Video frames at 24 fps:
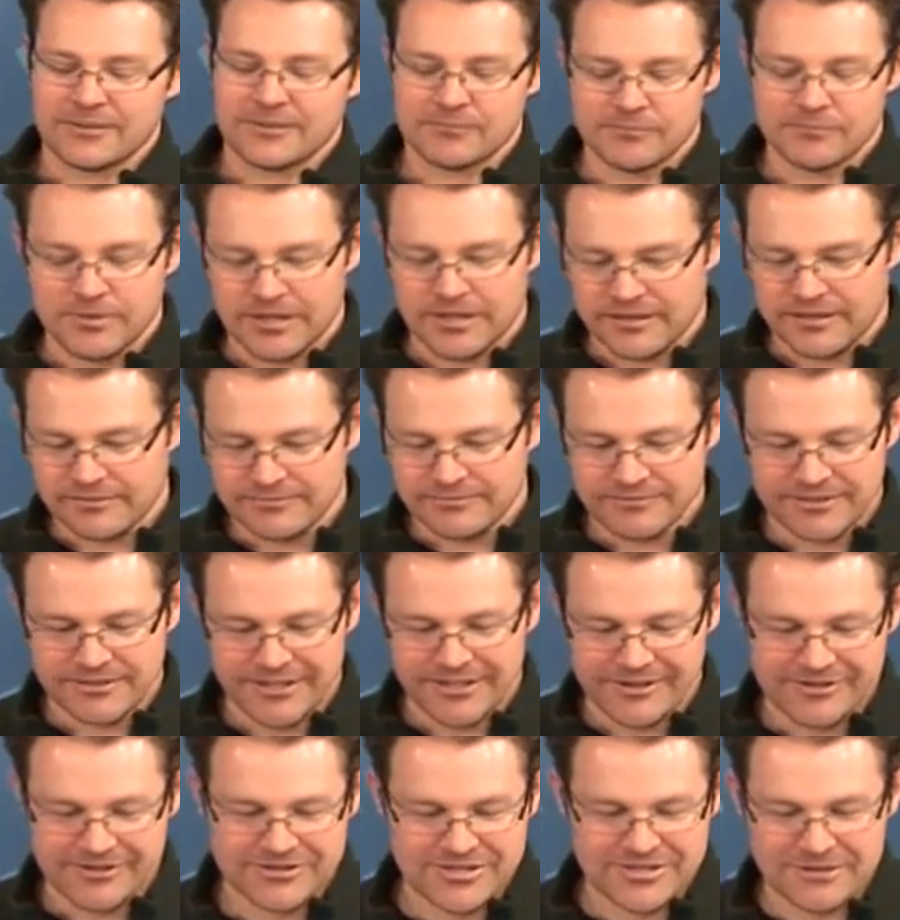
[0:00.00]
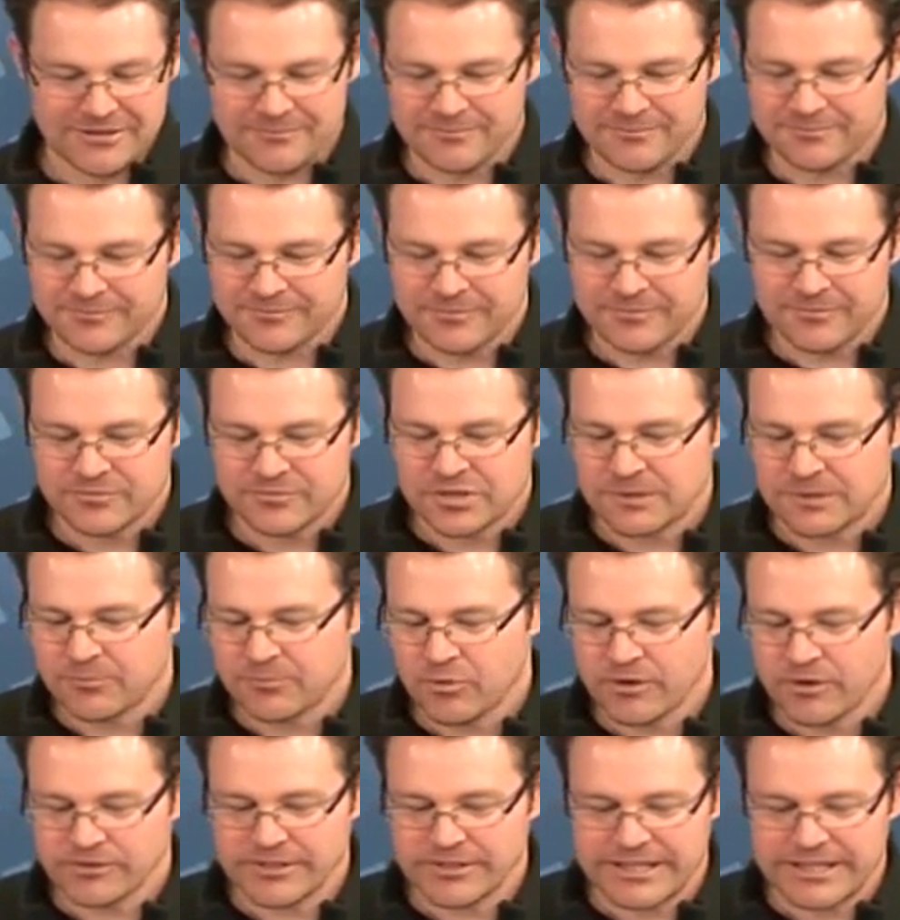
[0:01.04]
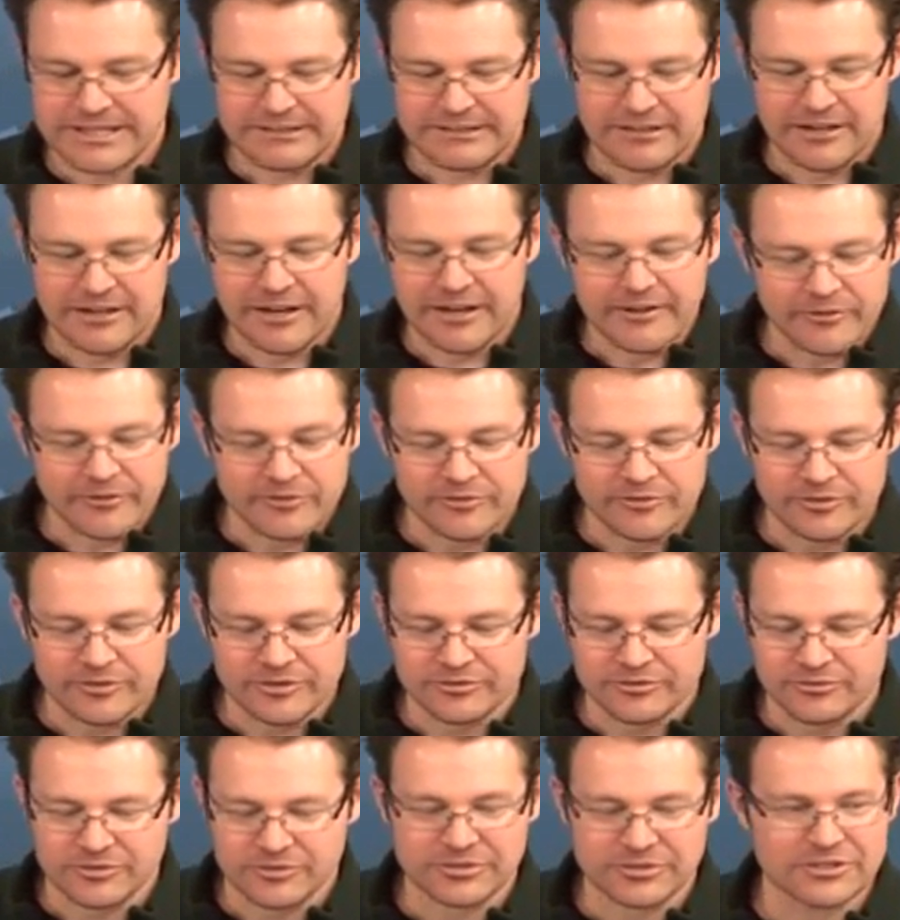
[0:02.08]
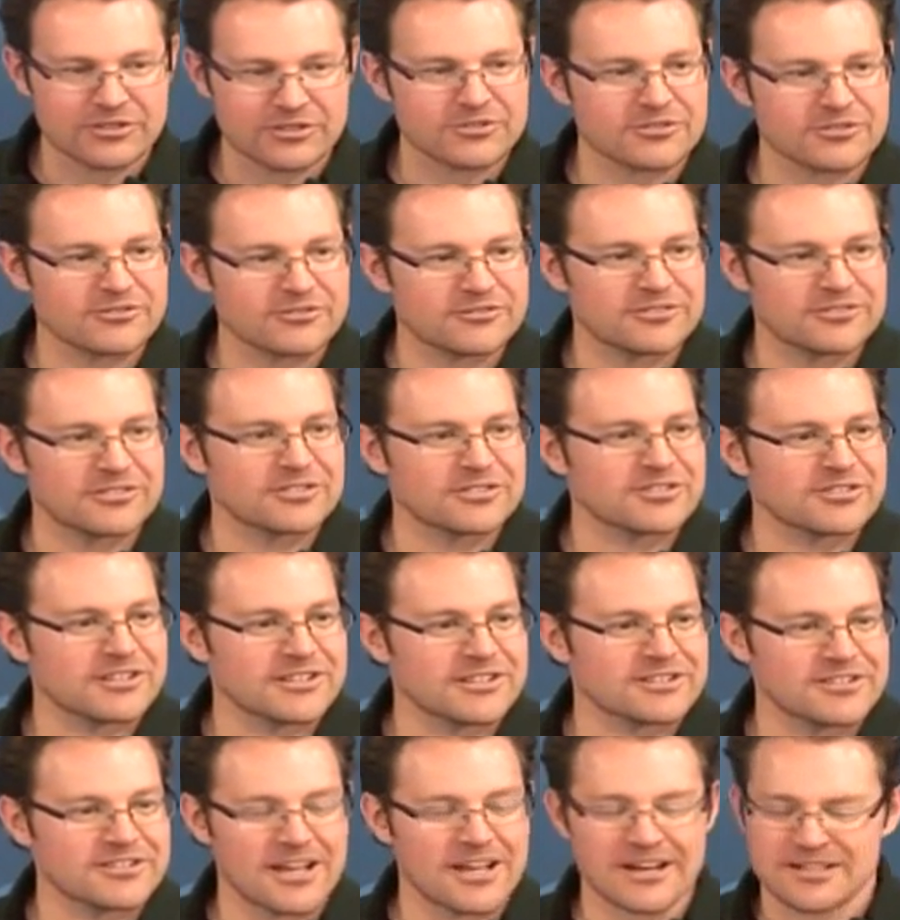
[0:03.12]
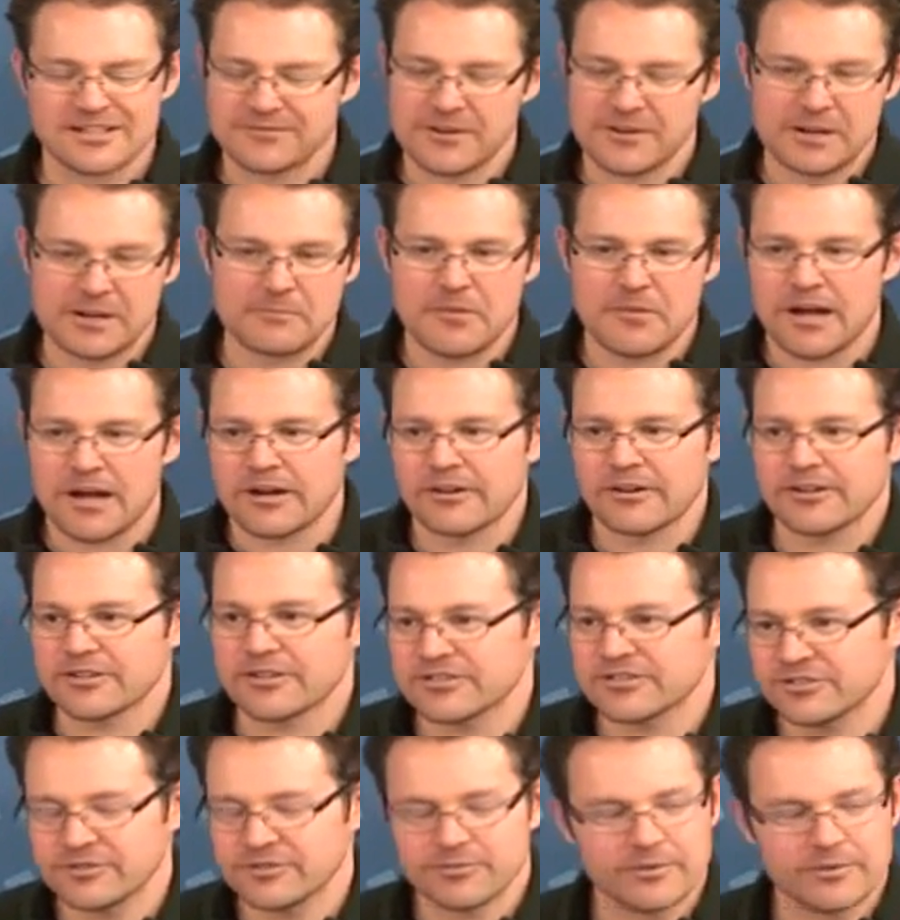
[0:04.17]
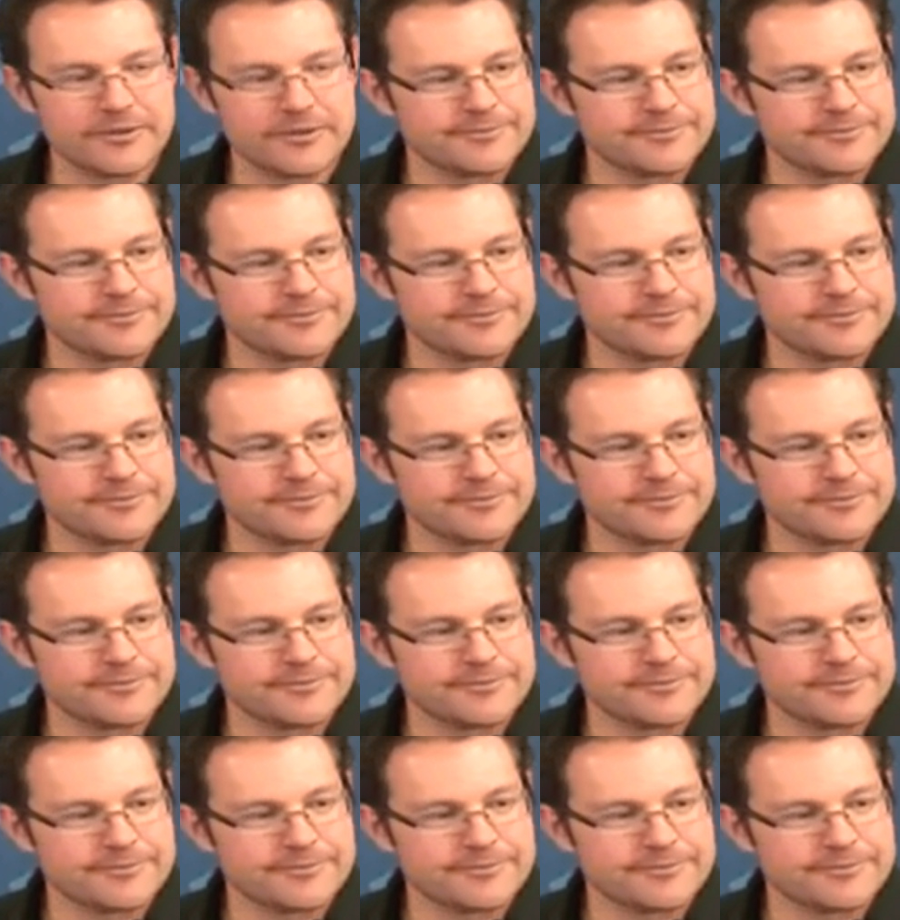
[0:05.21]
But at some point later on, we'll discuss that. It's a very minor issue.